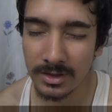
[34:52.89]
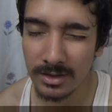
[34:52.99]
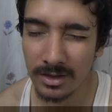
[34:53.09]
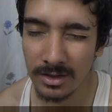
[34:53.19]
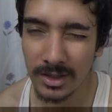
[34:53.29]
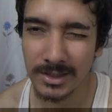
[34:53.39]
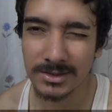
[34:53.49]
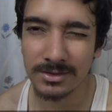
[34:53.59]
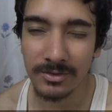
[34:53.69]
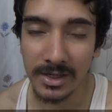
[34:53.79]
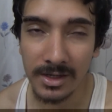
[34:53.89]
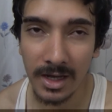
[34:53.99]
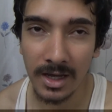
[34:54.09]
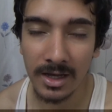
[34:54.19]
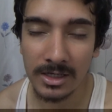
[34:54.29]
a less grade.
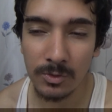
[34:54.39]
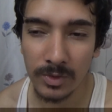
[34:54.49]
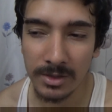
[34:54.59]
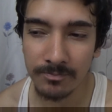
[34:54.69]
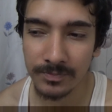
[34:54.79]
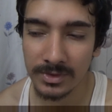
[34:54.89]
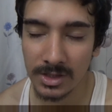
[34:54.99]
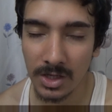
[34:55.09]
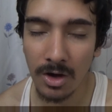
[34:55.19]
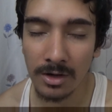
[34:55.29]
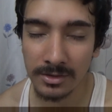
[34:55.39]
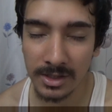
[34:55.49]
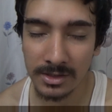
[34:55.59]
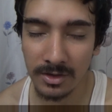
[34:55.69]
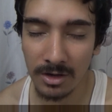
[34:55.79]
Anyway, the
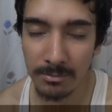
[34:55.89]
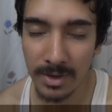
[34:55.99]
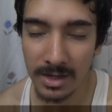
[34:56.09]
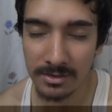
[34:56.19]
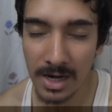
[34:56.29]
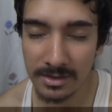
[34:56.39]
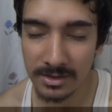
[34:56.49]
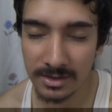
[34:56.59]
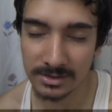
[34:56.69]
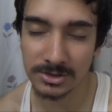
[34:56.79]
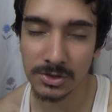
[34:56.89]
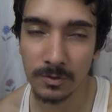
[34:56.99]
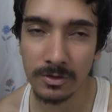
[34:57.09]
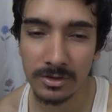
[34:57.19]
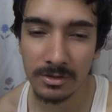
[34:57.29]
content of my writing is
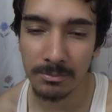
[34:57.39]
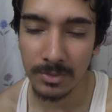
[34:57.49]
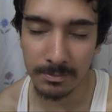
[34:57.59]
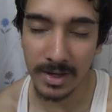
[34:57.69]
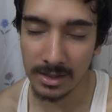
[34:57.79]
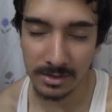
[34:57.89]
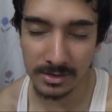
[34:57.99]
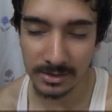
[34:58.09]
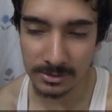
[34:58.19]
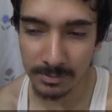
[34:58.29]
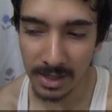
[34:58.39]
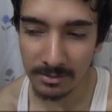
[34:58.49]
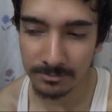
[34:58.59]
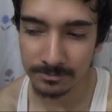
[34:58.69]
good but my handwriting is bad.